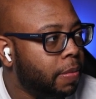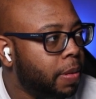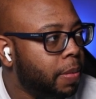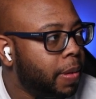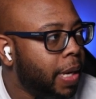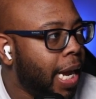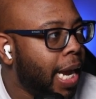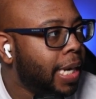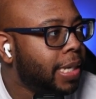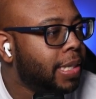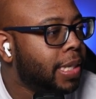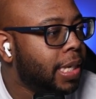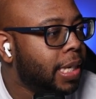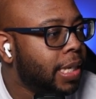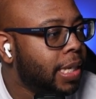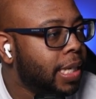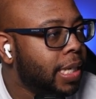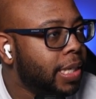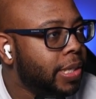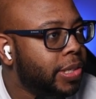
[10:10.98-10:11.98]
we would actually
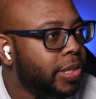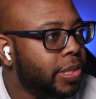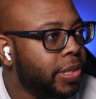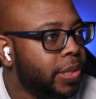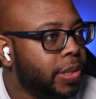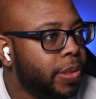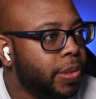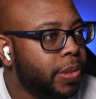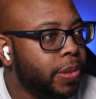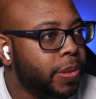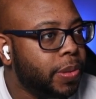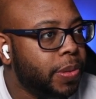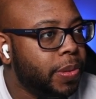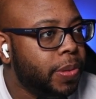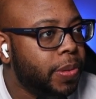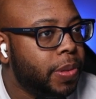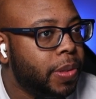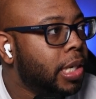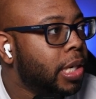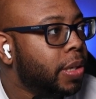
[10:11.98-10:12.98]
need
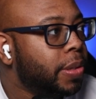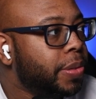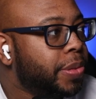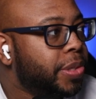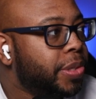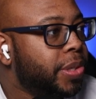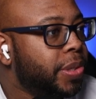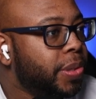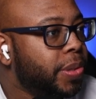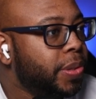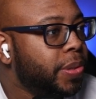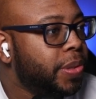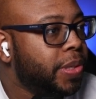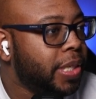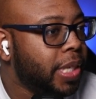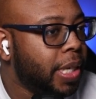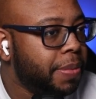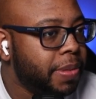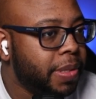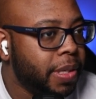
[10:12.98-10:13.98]
to go to
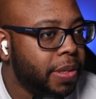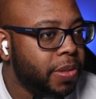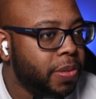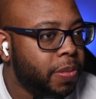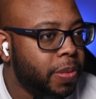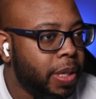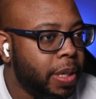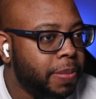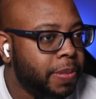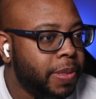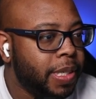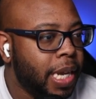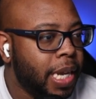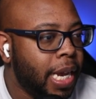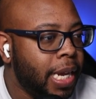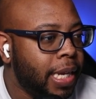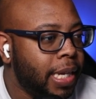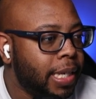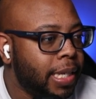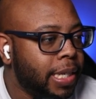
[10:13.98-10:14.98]
Samsung's
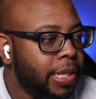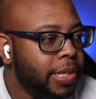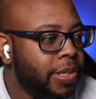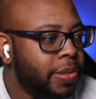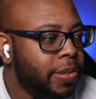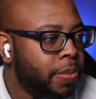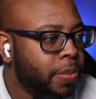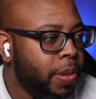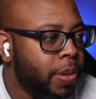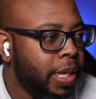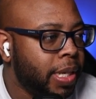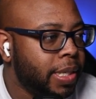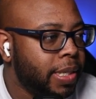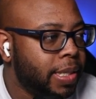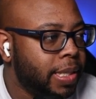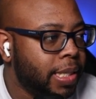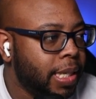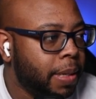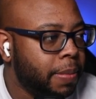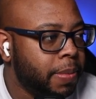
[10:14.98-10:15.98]
website. This is what
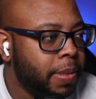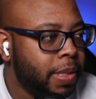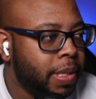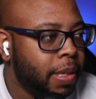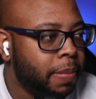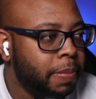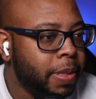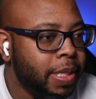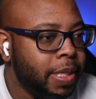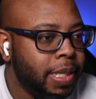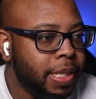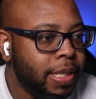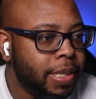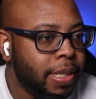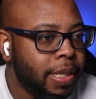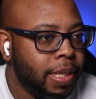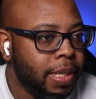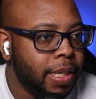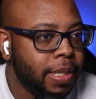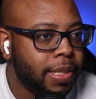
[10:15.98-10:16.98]
Samsung
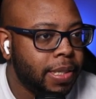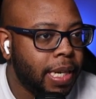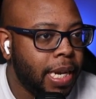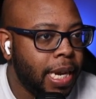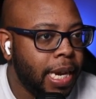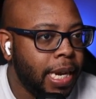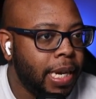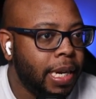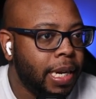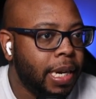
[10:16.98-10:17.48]
Magician looks like.